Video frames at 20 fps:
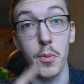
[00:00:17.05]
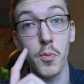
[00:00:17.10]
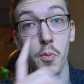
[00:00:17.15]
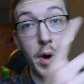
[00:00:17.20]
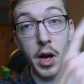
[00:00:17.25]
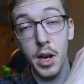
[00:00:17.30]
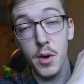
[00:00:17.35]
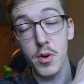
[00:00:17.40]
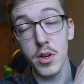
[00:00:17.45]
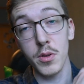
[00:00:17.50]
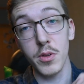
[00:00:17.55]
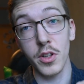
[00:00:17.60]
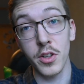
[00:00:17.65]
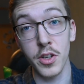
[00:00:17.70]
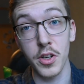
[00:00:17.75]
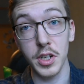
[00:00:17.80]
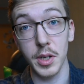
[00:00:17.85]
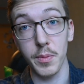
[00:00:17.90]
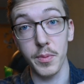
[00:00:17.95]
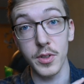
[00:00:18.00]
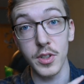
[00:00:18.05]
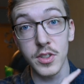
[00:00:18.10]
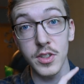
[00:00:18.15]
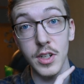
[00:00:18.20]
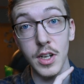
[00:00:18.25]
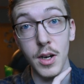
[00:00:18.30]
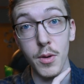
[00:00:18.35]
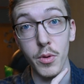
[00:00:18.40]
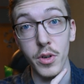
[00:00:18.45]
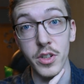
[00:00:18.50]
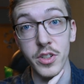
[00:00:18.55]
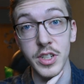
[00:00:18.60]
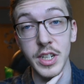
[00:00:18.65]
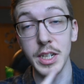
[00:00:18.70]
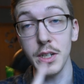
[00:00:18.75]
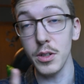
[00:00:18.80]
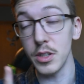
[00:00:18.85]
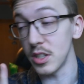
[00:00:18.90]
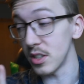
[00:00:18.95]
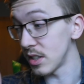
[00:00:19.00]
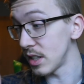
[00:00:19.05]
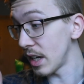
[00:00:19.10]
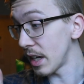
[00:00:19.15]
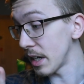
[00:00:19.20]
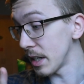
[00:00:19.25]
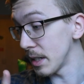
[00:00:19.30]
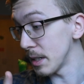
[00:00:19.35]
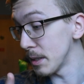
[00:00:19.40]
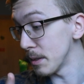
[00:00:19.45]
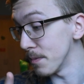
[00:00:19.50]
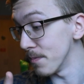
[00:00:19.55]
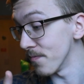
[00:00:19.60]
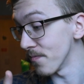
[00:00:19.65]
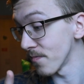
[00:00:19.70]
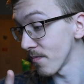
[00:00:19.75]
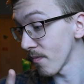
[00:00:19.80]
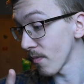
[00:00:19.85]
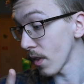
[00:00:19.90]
What I want to talk about, I want to say, is that um,